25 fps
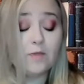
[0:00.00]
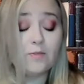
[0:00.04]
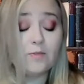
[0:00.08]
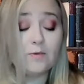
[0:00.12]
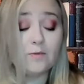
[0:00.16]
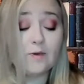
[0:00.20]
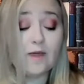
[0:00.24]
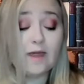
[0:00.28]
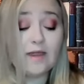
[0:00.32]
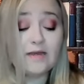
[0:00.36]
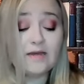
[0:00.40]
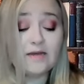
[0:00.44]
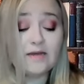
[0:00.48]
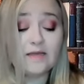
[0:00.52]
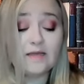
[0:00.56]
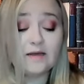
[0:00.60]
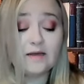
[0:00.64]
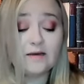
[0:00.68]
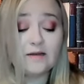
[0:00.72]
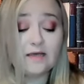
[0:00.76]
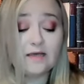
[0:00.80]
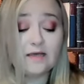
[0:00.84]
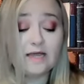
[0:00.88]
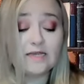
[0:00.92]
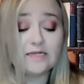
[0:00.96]
The red
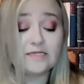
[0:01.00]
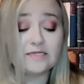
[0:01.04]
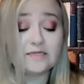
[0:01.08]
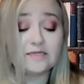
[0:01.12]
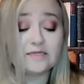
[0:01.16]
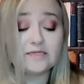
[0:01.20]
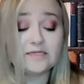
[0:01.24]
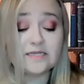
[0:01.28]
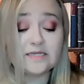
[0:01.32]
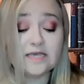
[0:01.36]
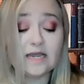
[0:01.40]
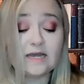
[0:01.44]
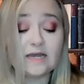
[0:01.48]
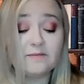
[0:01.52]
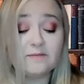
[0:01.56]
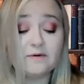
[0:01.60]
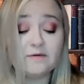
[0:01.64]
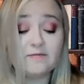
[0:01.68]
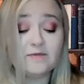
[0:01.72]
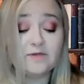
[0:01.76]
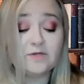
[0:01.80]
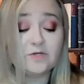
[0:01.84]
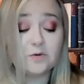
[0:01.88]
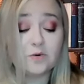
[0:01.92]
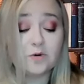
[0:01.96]
neon lights of the sign
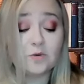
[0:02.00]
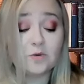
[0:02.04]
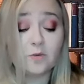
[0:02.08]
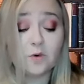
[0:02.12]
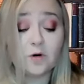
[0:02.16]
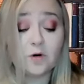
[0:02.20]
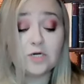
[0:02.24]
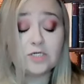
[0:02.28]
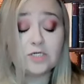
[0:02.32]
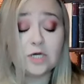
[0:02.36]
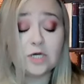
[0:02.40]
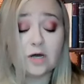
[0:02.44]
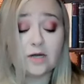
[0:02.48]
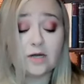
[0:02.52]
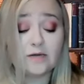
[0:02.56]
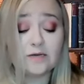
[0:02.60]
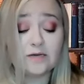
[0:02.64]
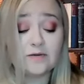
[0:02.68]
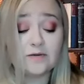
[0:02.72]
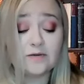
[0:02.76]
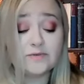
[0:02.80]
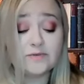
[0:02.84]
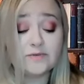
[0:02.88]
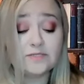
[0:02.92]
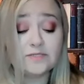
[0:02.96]
above the door weren't
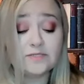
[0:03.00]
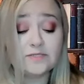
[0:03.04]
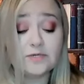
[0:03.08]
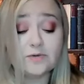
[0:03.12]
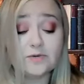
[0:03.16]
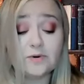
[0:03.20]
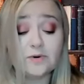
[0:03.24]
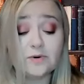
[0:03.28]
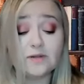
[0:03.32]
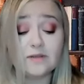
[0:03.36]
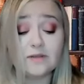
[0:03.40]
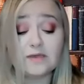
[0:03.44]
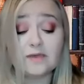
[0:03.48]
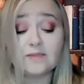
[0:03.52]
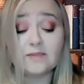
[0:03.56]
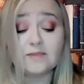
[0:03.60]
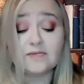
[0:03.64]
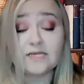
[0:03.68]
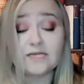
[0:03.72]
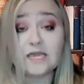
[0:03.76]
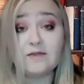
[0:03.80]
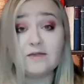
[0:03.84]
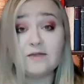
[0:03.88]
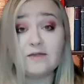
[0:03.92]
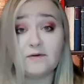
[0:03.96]
on. It was too early in
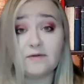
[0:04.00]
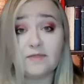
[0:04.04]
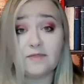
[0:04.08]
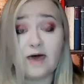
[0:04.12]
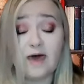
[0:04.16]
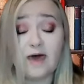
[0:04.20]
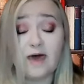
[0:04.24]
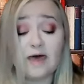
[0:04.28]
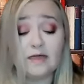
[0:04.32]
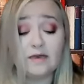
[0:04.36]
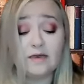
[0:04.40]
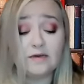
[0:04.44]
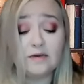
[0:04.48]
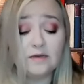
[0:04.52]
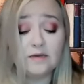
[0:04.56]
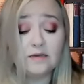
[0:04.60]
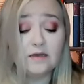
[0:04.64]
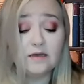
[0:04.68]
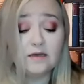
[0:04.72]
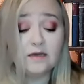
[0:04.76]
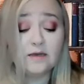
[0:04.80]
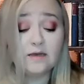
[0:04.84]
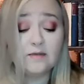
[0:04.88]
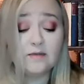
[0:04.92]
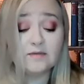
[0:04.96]
the day for that,
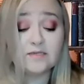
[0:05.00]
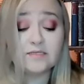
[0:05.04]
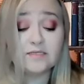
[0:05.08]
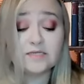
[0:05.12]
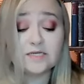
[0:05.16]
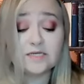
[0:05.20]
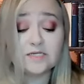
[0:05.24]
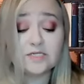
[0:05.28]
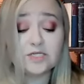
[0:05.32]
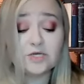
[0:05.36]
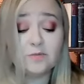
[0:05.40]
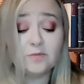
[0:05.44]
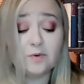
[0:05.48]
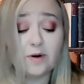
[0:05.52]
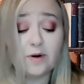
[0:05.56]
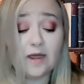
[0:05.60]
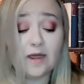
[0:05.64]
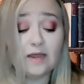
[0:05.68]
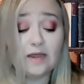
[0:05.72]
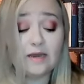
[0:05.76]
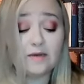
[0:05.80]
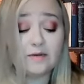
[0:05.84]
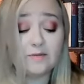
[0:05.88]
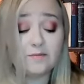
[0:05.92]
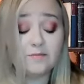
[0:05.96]
the sun too
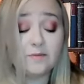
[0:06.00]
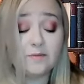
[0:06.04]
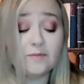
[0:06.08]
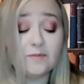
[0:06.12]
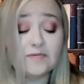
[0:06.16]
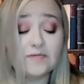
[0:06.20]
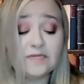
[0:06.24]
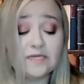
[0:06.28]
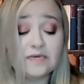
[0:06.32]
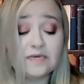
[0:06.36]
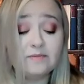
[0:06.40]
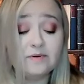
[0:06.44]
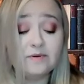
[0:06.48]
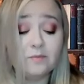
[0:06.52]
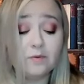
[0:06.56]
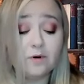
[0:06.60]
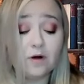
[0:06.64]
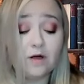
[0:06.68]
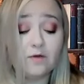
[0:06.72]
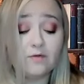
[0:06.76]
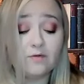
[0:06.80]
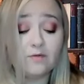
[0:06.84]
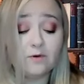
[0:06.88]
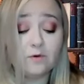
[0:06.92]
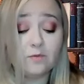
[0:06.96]
bright, but the demon
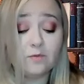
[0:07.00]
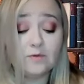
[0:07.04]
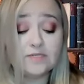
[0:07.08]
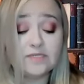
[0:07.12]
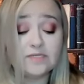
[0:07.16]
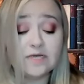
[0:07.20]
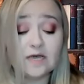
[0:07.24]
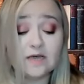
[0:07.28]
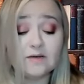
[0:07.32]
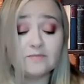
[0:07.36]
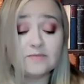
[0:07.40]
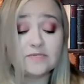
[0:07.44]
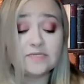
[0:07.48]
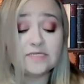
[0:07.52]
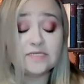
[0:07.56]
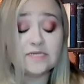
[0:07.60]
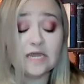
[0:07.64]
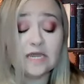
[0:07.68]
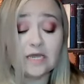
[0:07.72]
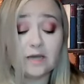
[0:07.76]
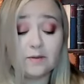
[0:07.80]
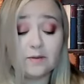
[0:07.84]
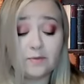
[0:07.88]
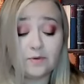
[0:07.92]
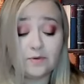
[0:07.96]
brothel was
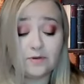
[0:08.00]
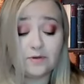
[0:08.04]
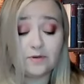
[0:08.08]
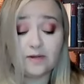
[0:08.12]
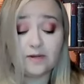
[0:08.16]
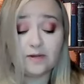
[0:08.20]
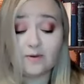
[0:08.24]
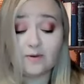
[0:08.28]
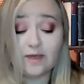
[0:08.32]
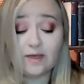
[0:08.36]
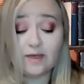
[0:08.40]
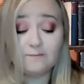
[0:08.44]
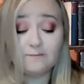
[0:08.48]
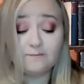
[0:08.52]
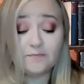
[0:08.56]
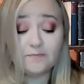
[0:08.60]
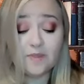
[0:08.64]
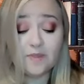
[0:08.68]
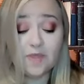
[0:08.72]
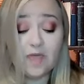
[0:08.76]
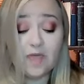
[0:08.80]
unmistakable anyway.